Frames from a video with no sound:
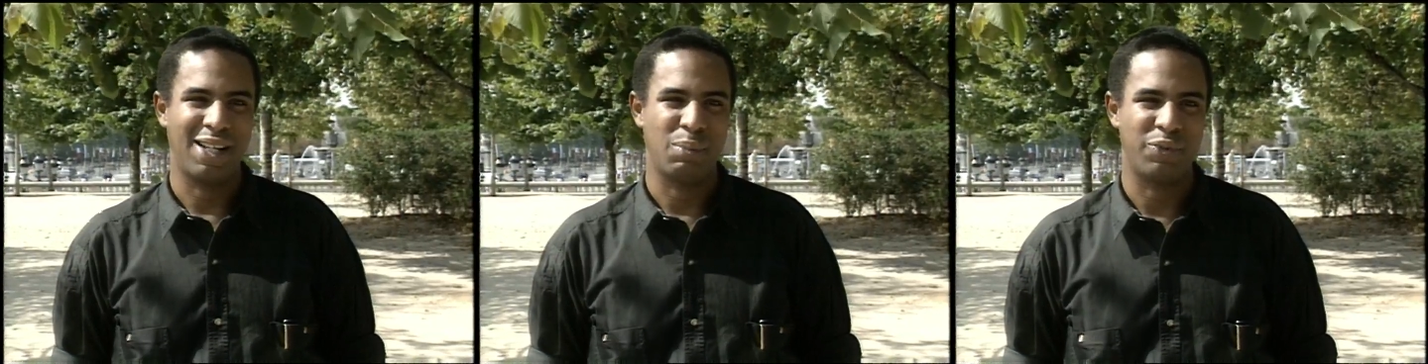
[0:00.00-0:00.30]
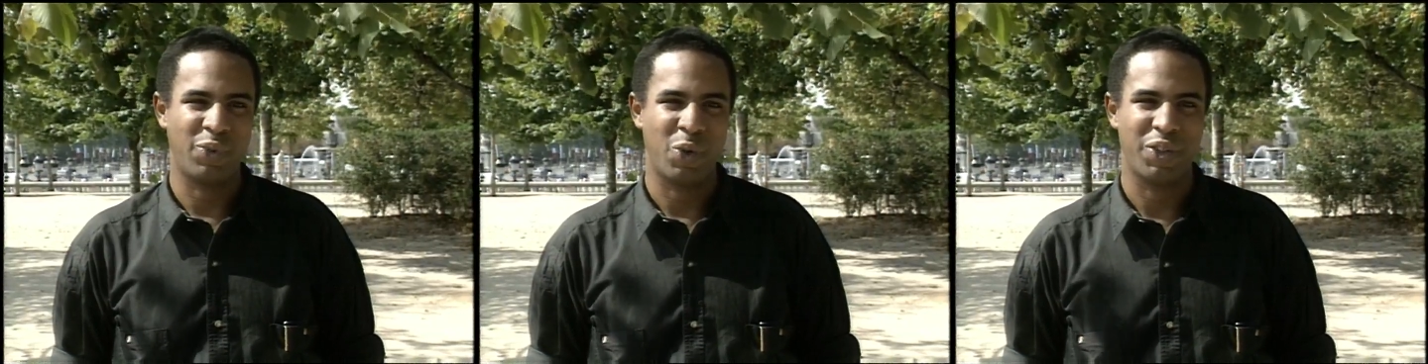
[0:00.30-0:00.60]

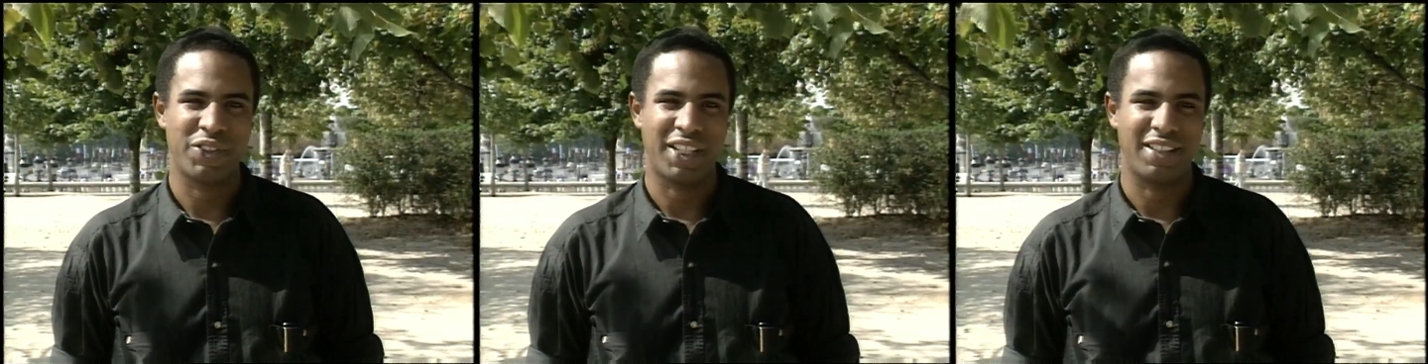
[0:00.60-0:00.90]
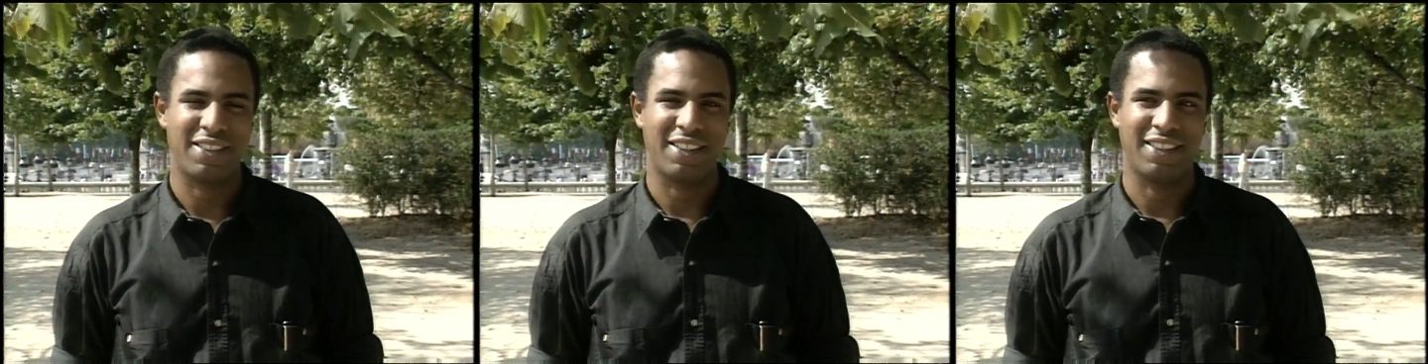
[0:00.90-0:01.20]
before is
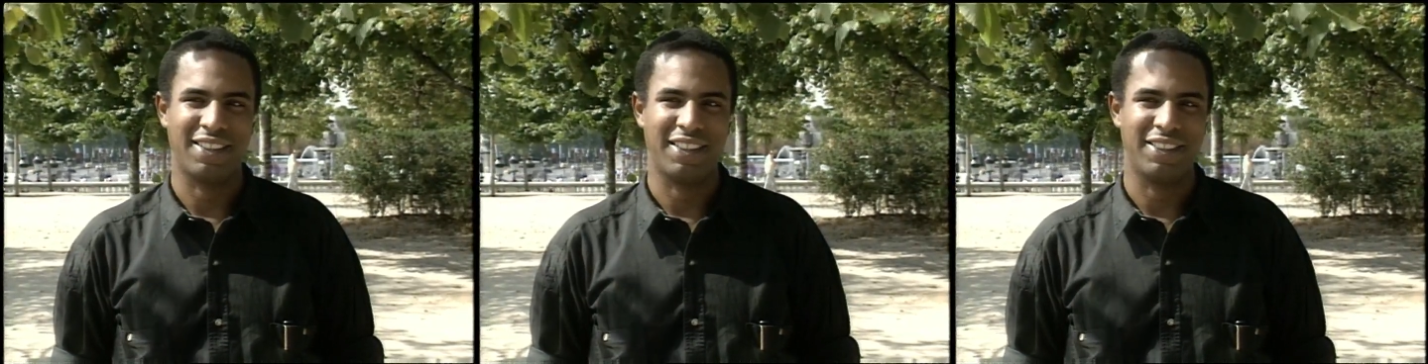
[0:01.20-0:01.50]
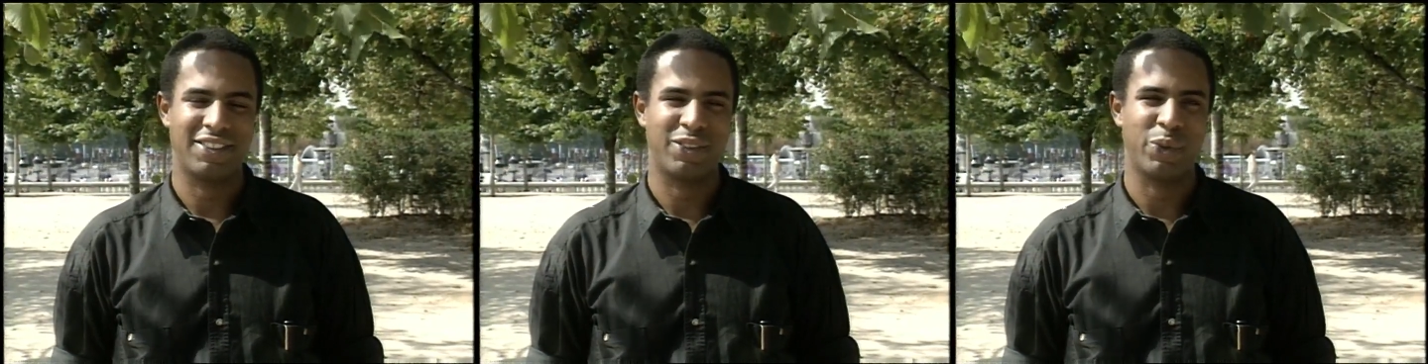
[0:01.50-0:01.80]
that
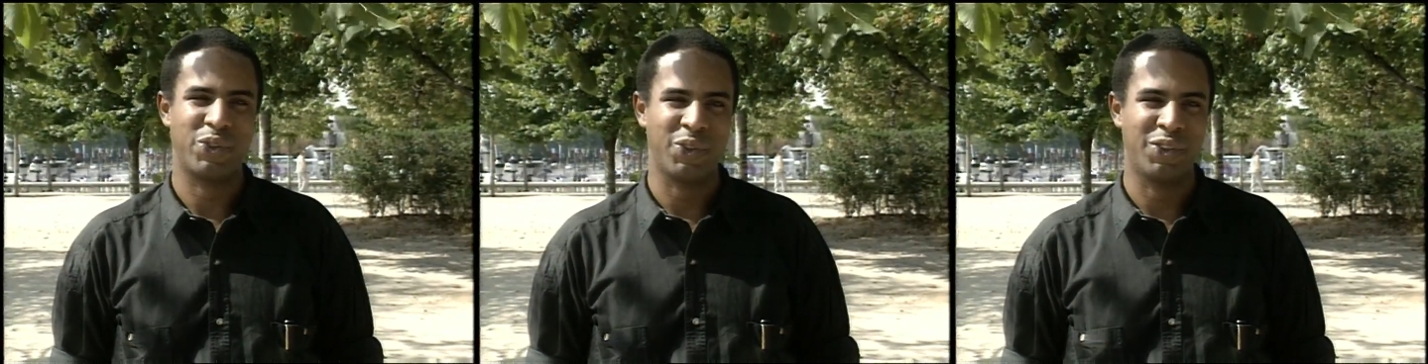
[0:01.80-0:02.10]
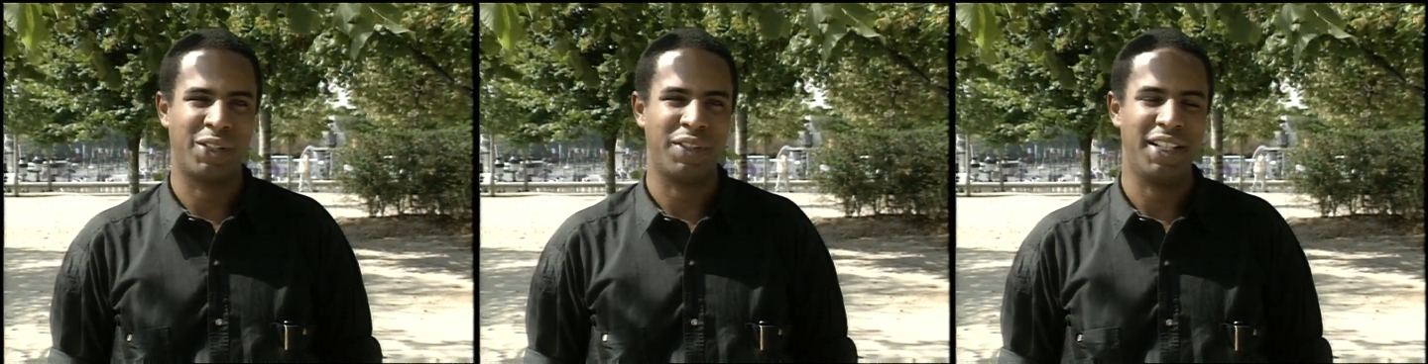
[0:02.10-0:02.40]
it's to a
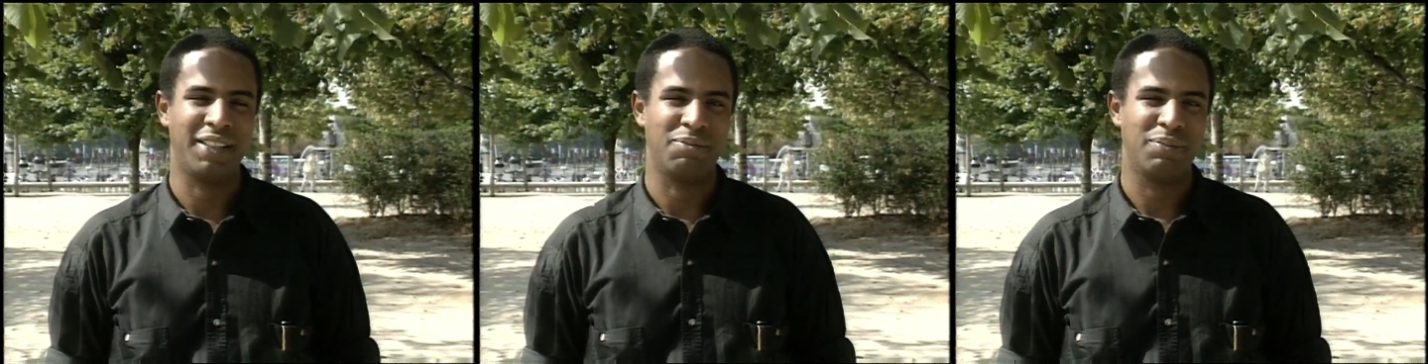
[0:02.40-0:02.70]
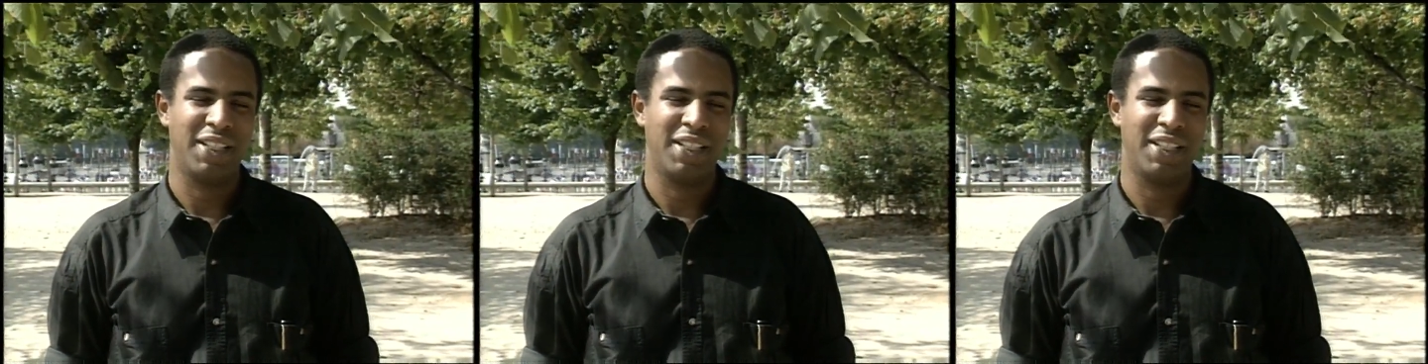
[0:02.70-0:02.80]
certain degree